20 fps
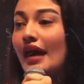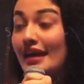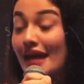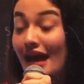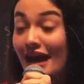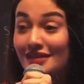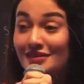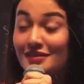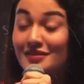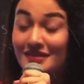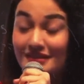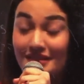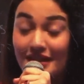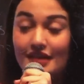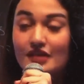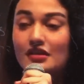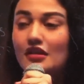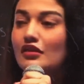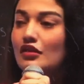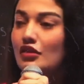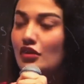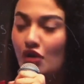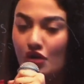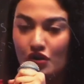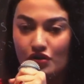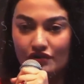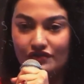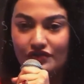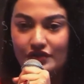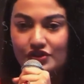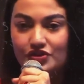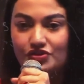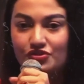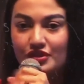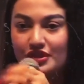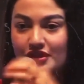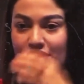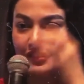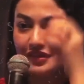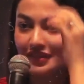and I sustained a lot of
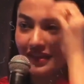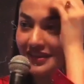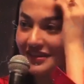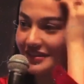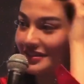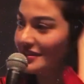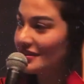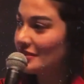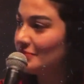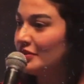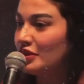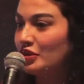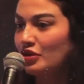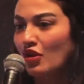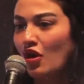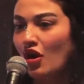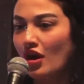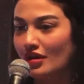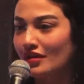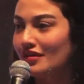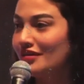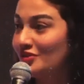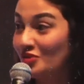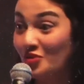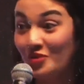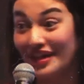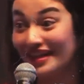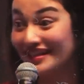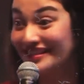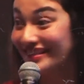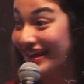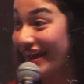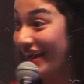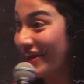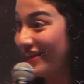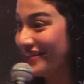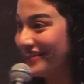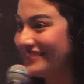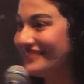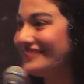injuries. The list is a bit long. Don't get
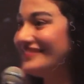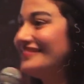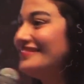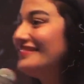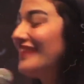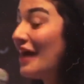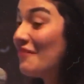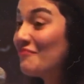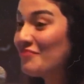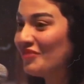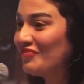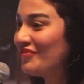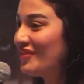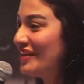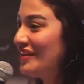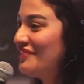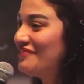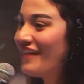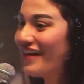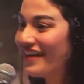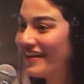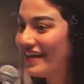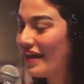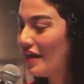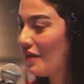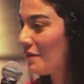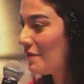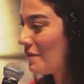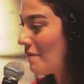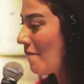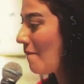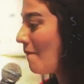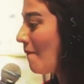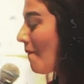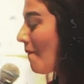scared. I'm perfectly fine now.